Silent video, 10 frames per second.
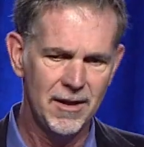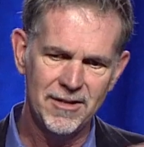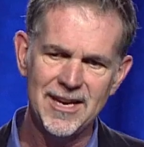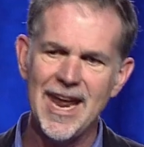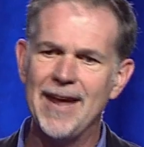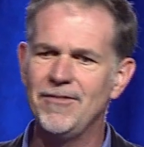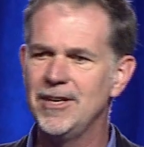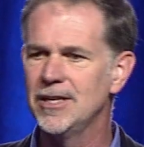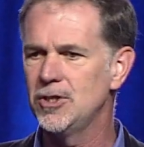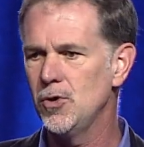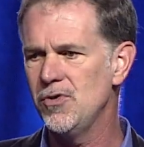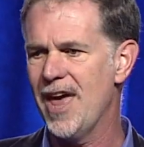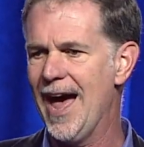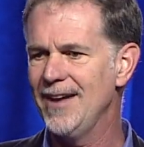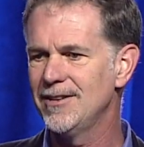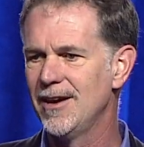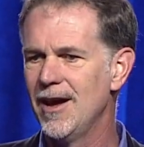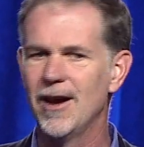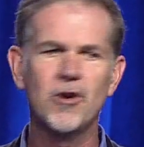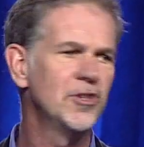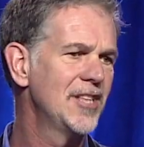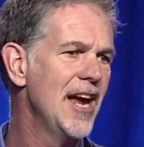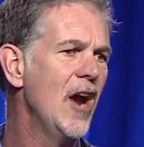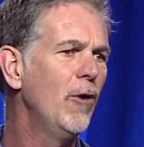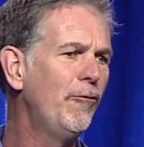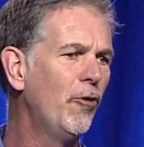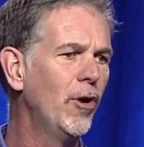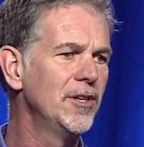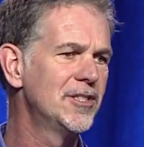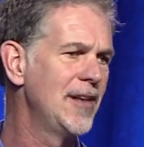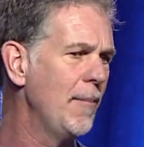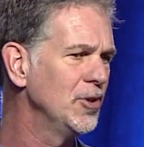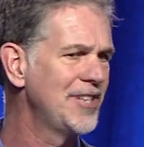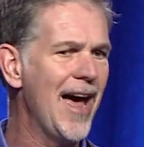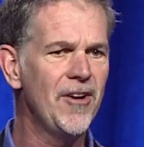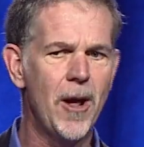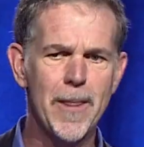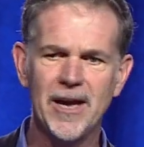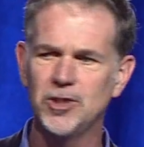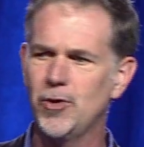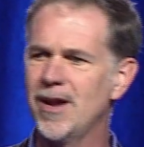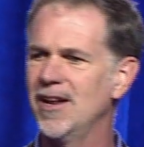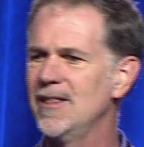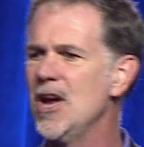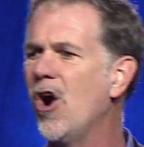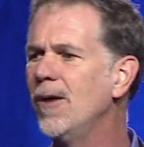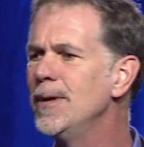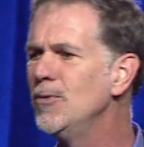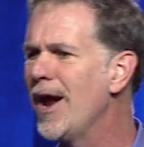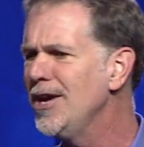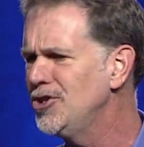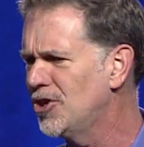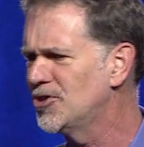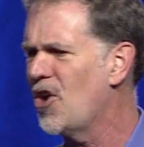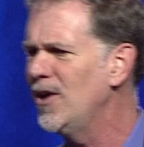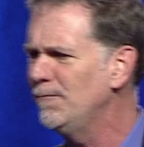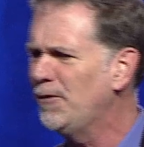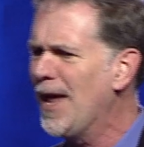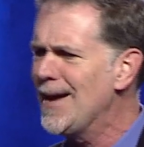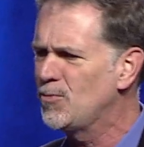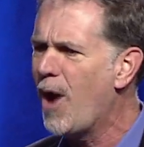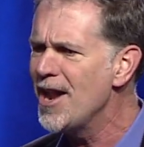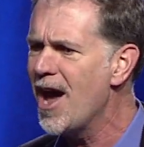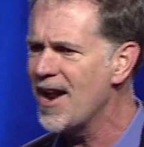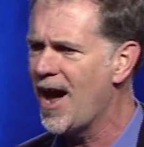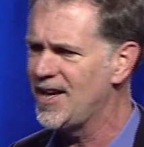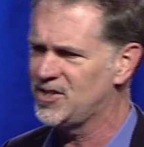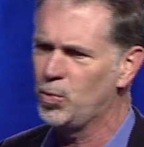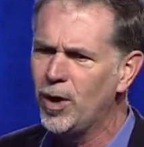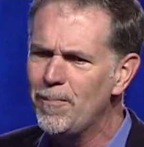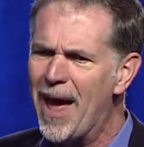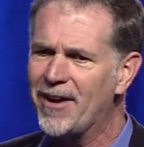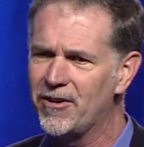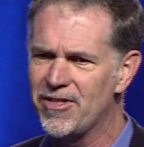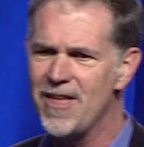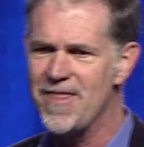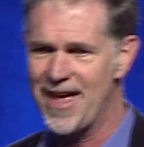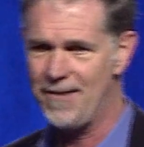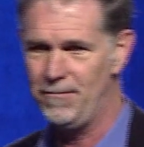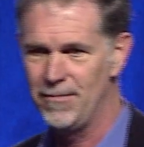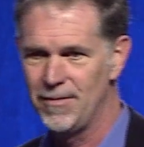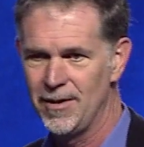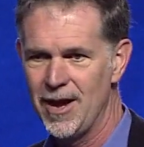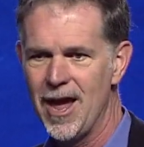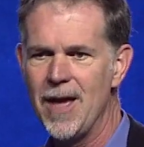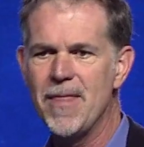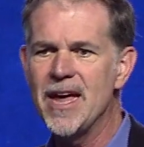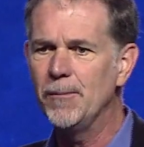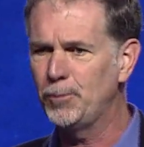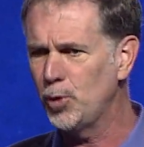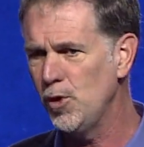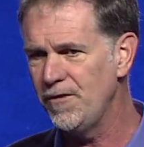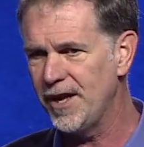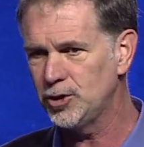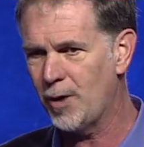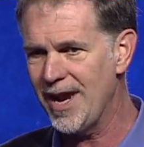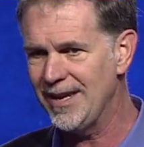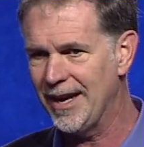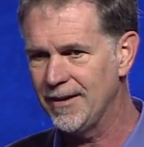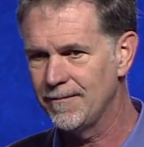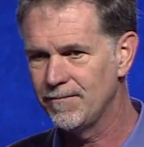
the Navy to do that, of course, the Air Force doubles down on their training. The Army Rangers are inflamed. Why not us? We're better than them. And they improve their training.